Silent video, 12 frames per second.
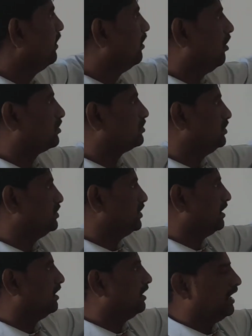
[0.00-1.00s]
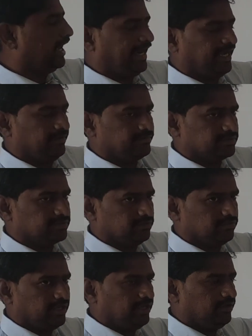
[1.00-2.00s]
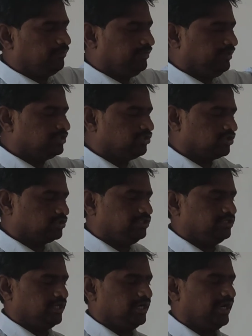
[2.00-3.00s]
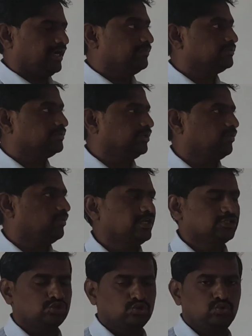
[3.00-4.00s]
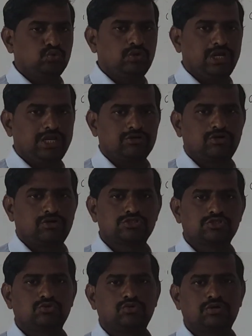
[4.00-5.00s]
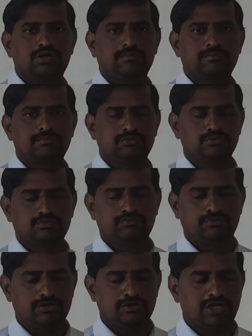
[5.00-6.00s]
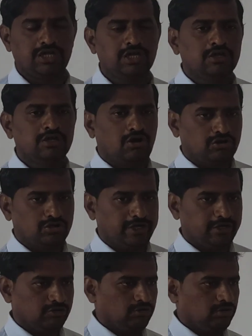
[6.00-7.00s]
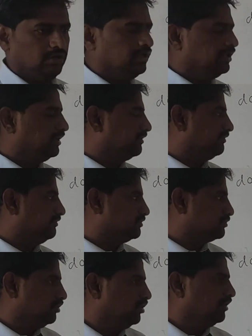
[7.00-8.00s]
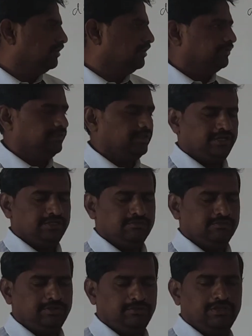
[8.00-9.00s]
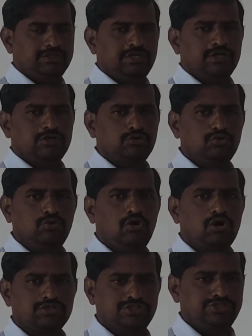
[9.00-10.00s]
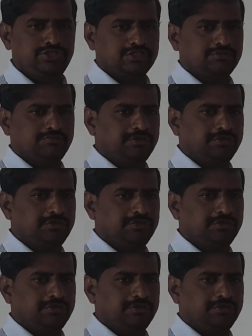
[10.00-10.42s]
oxygen atoms. Okay, each oxygen atom requires 2 electrons for the octet rule. So between the two oxygen